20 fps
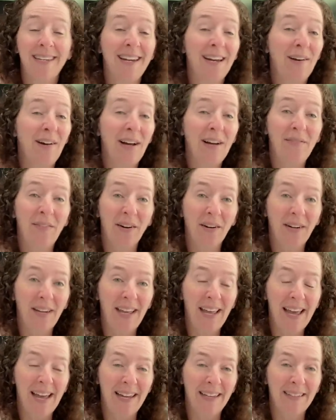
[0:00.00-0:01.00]
Now, I've
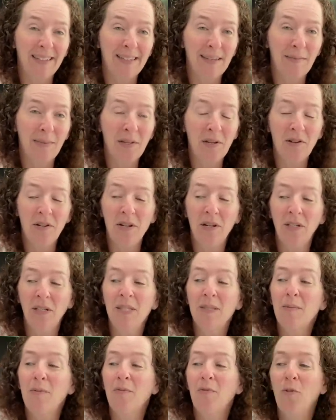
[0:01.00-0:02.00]
already had some of their
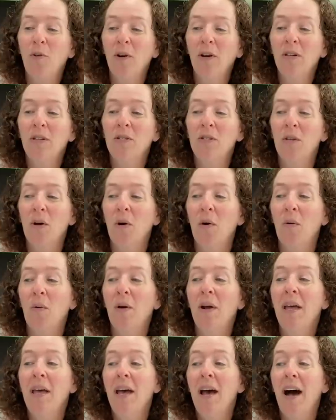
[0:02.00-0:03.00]
yarns before,
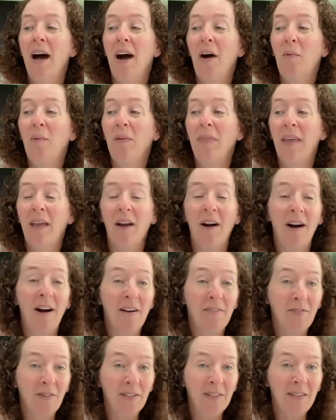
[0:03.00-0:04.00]
so when they
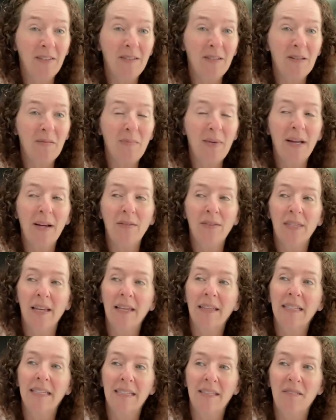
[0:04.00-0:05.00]
offered this to me, I was
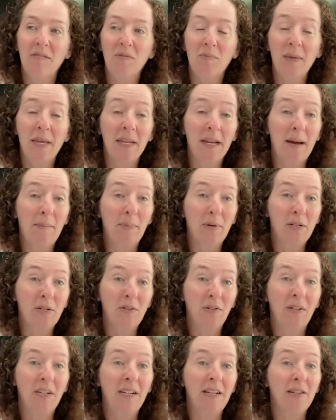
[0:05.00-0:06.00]
like, this gives me an
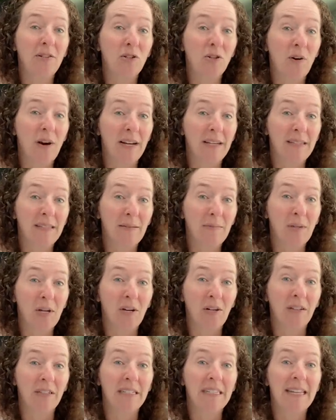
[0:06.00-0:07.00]
opportunity to try some
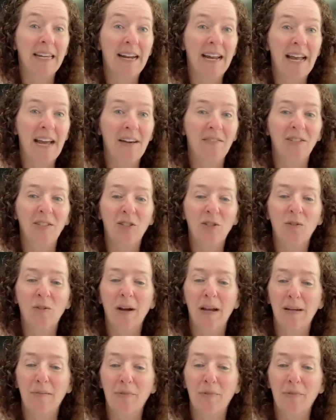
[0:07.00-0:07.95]
yarns that I haven't tried